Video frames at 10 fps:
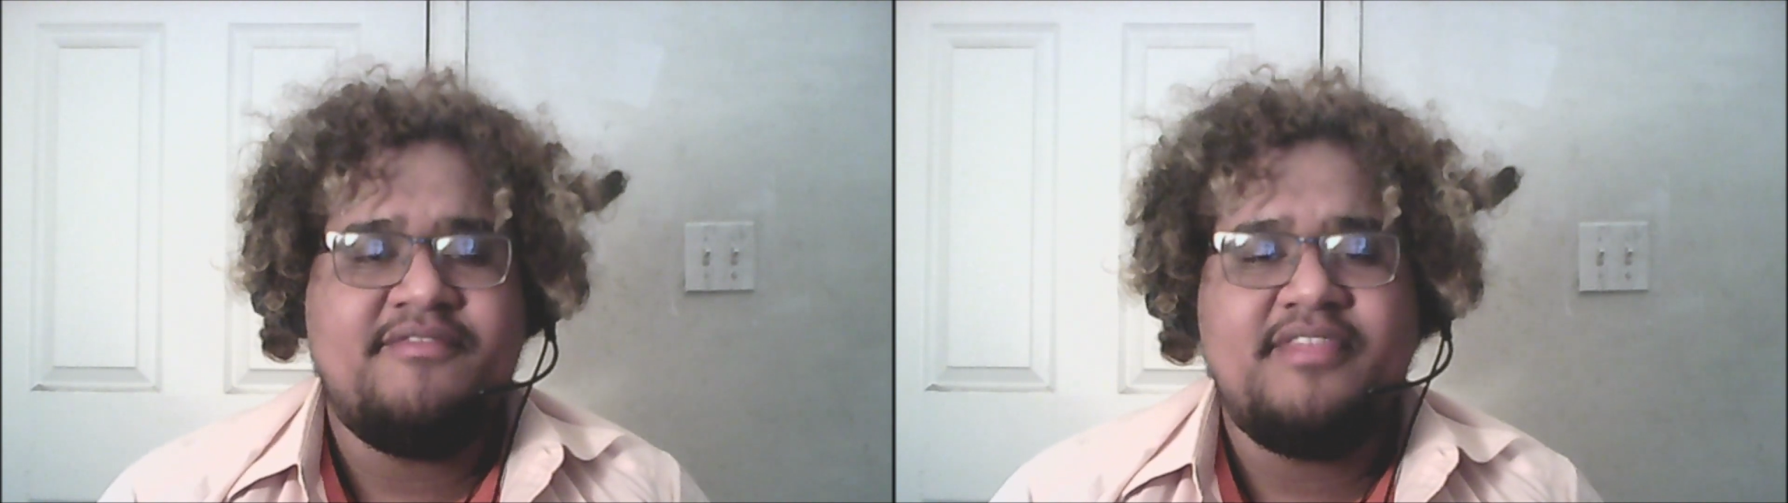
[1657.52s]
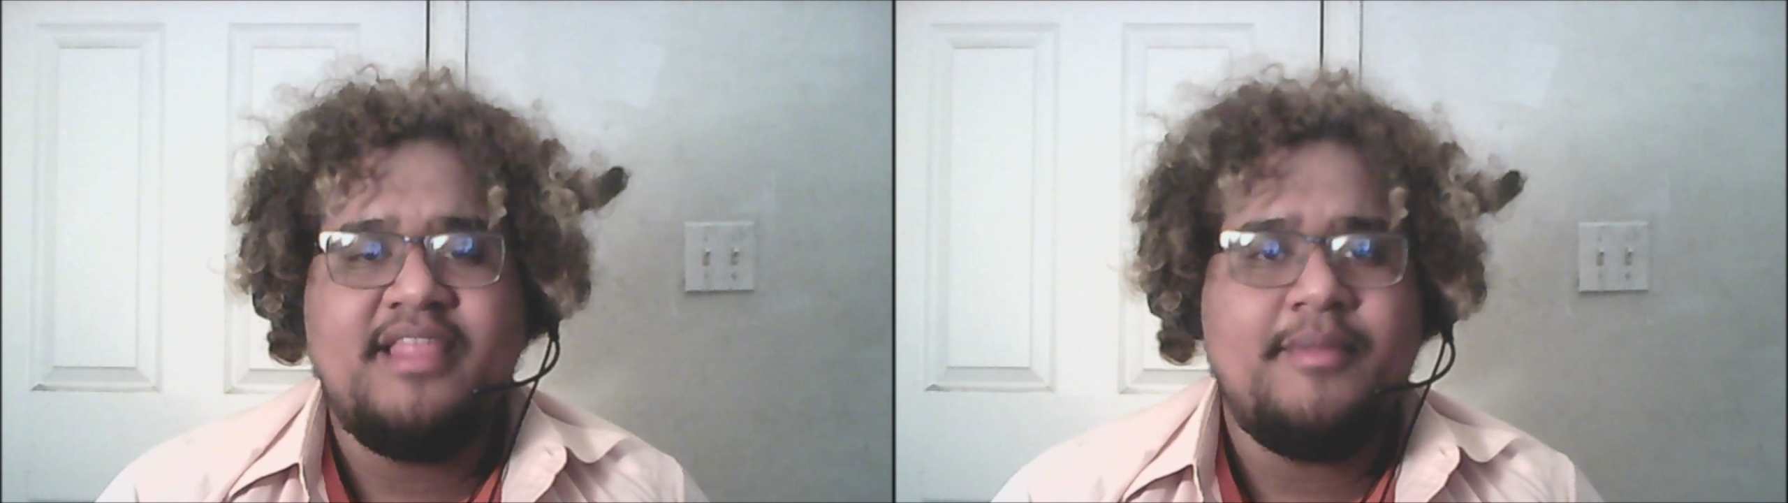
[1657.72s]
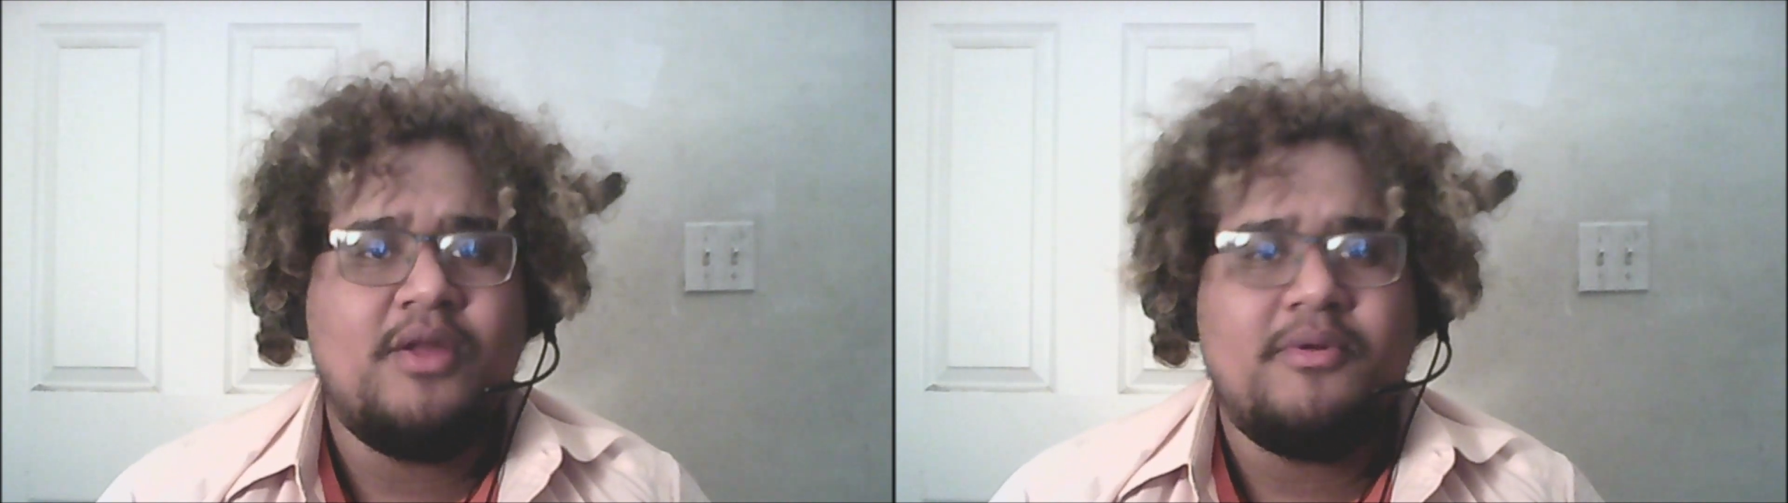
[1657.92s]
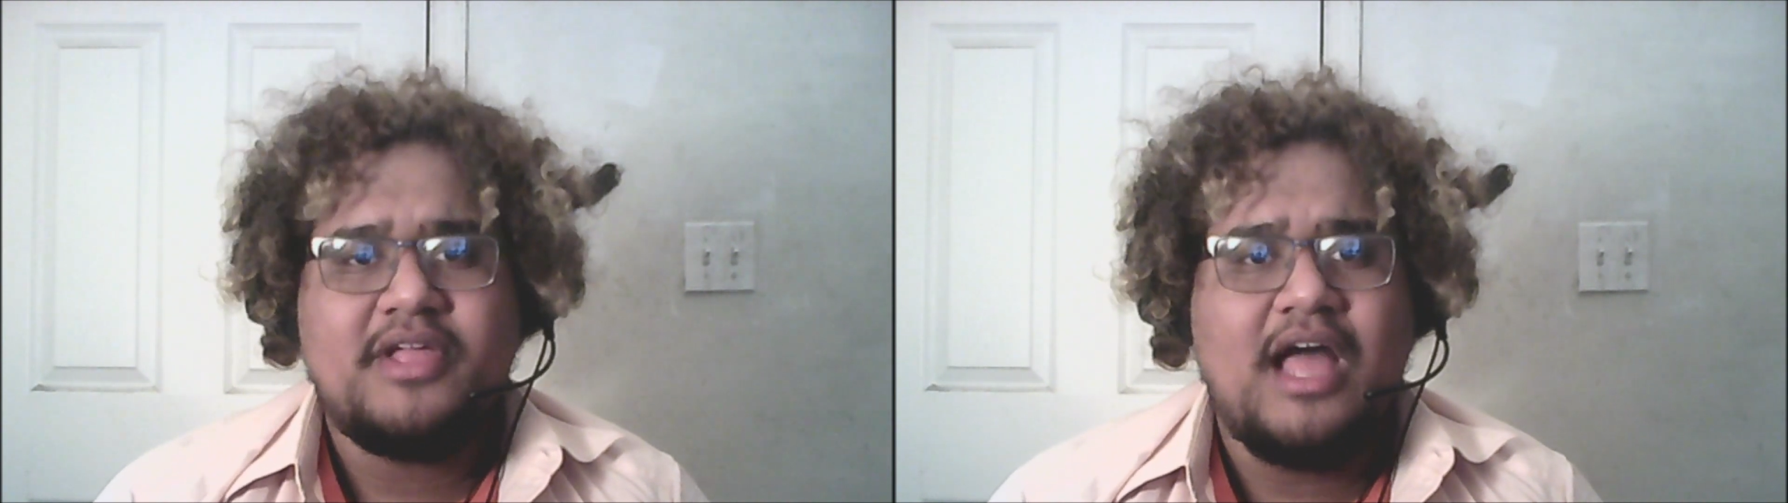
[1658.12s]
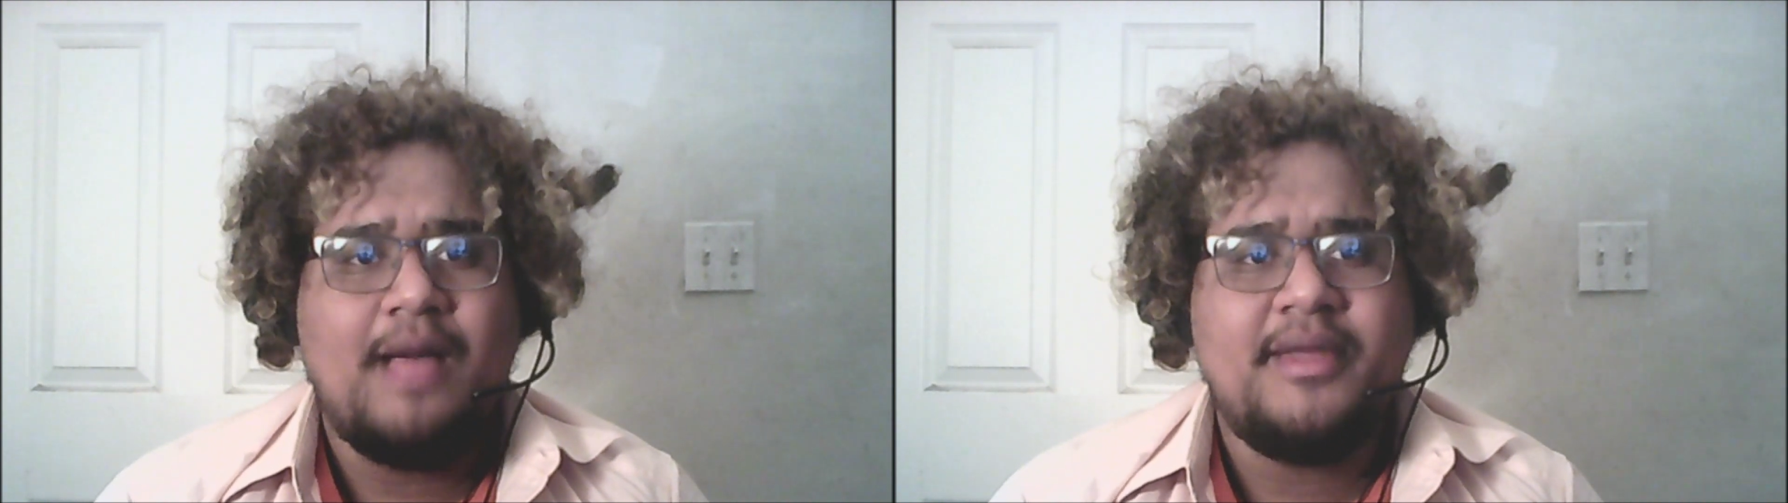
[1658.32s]
Let me know in
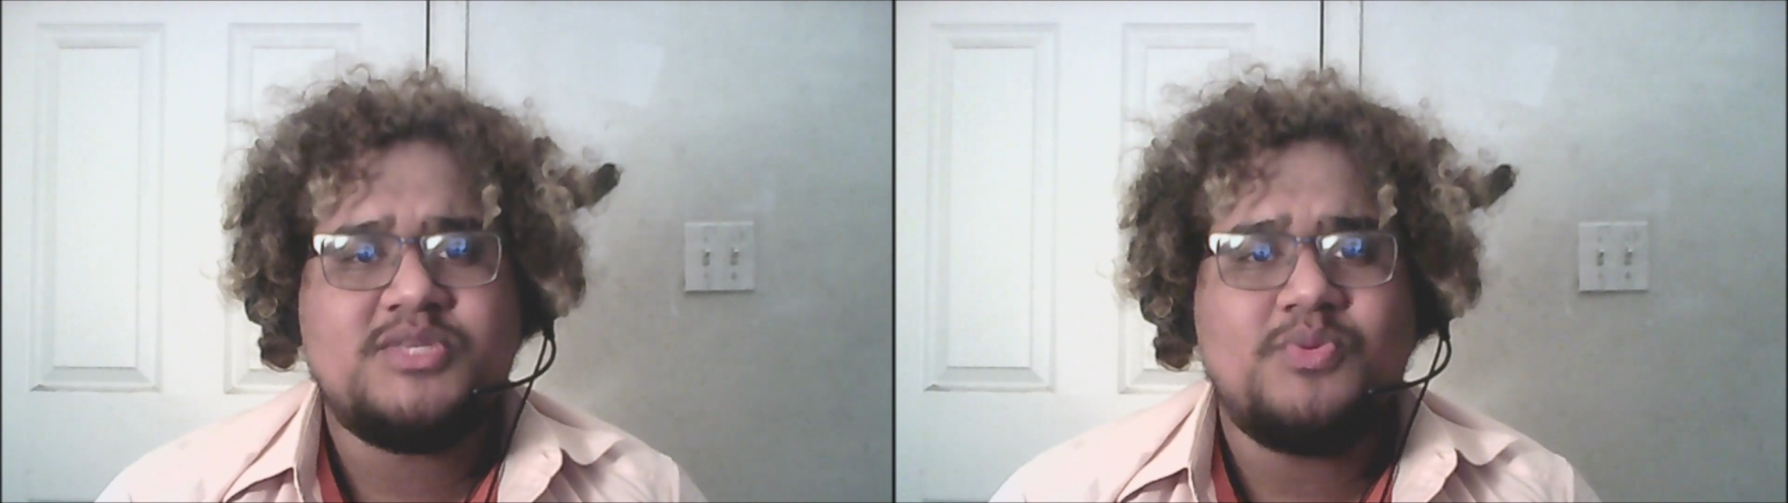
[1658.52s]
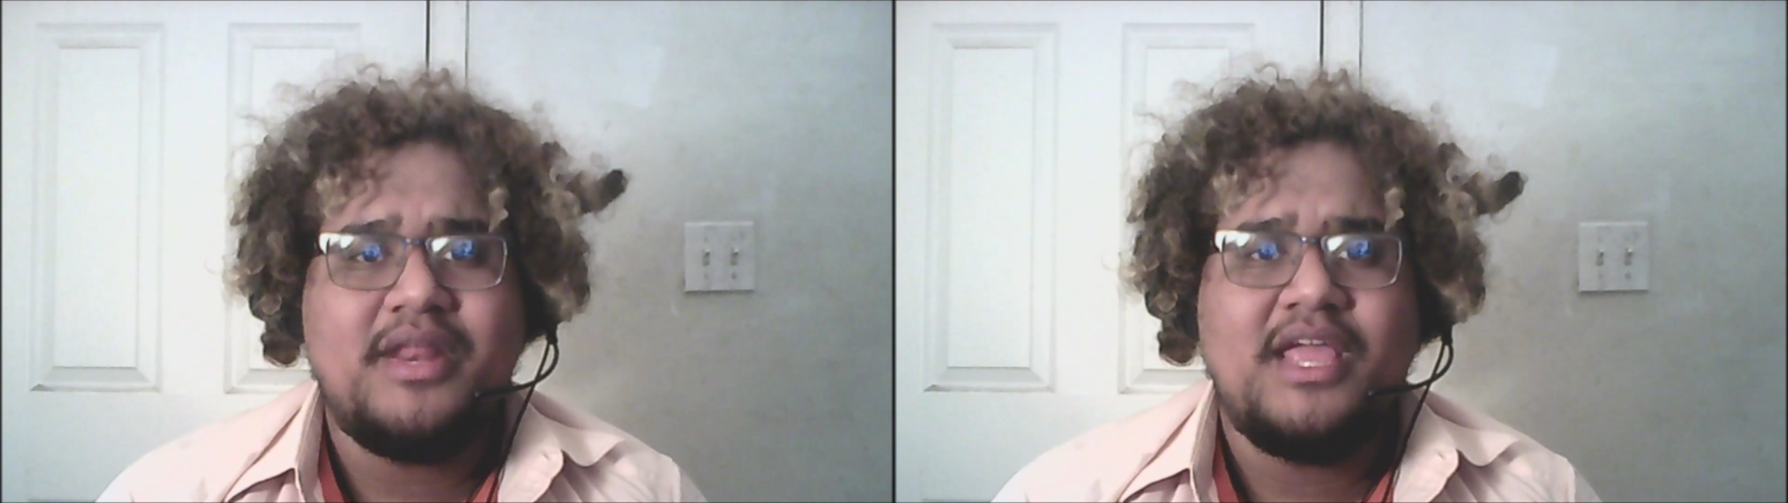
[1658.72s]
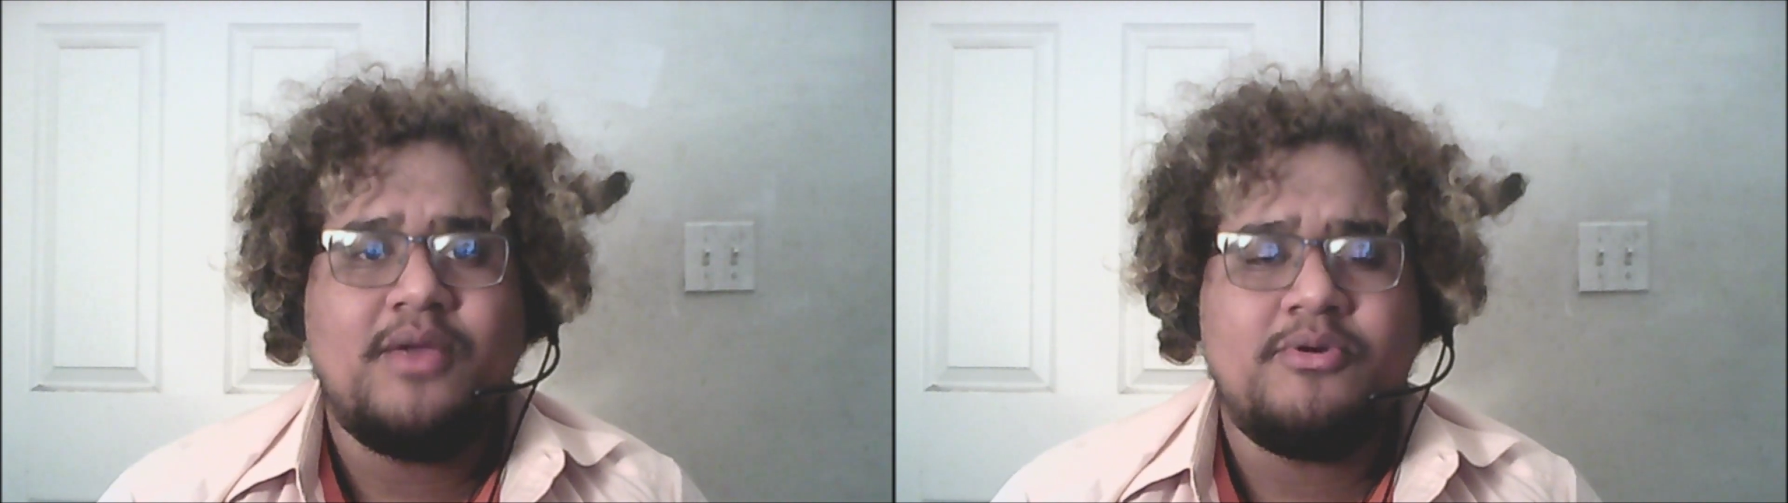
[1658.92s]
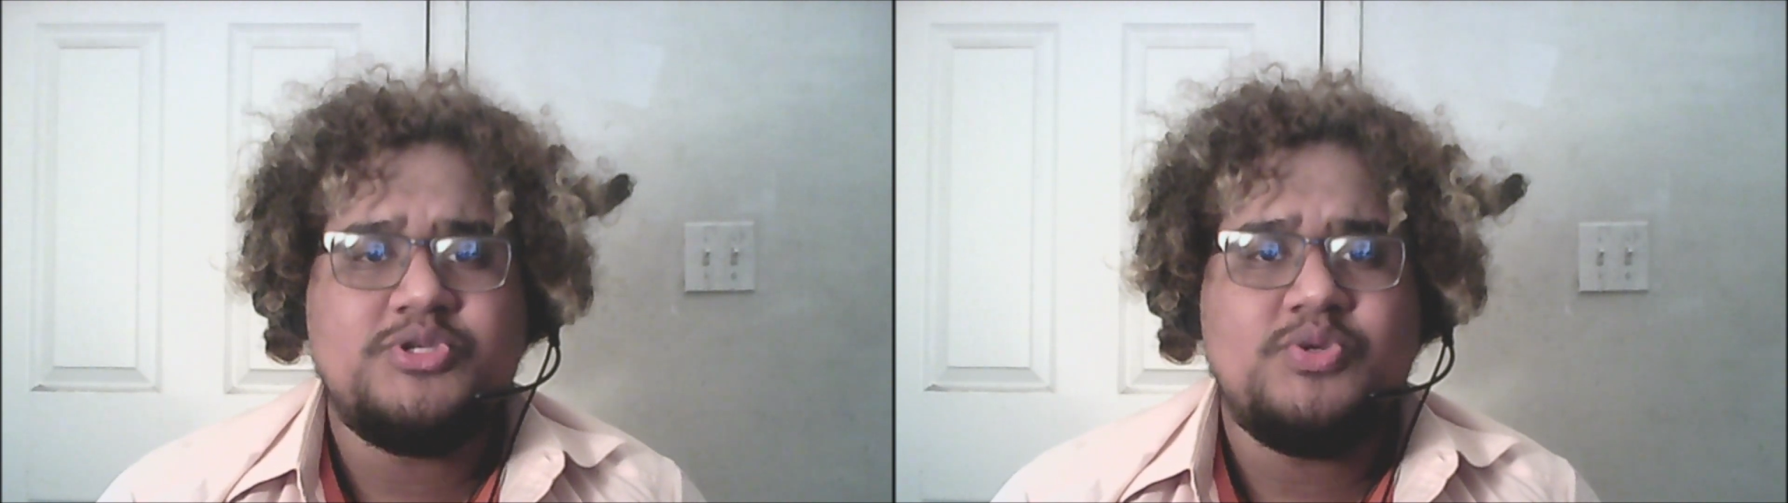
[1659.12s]
the comments what heroes